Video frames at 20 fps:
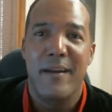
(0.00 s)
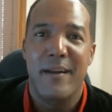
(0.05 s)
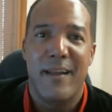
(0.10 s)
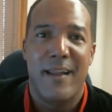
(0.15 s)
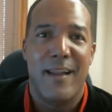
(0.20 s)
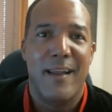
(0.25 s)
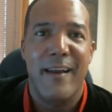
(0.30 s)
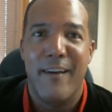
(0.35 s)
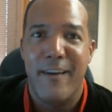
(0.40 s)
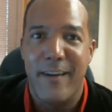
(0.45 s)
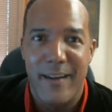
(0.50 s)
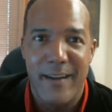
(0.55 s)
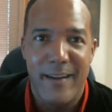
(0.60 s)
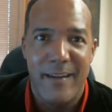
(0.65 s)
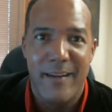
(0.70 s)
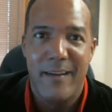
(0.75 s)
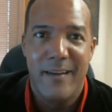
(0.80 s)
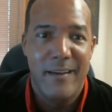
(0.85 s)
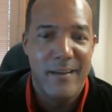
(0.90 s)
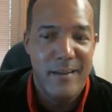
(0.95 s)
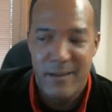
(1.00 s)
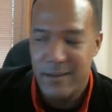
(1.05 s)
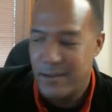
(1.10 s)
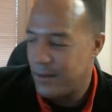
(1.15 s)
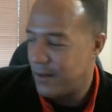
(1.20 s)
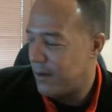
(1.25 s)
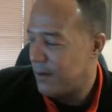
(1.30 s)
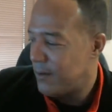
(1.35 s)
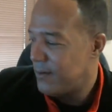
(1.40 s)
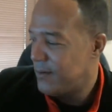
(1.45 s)
of clarity. You
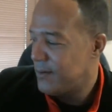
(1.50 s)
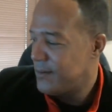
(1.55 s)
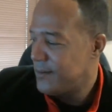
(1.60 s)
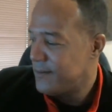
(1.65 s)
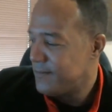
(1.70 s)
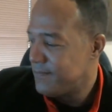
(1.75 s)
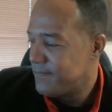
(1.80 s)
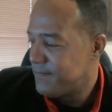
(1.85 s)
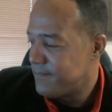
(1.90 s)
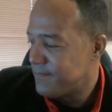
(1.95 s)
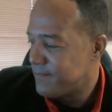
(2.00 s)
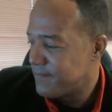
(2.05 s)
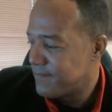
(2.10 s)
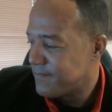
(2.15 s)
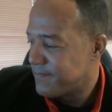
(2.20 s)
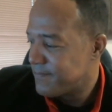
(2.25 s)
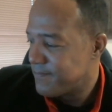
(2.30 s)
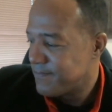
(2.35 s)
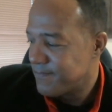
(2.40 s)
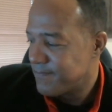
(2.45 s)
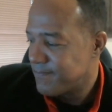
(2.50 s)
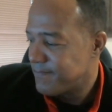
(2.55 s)
know. The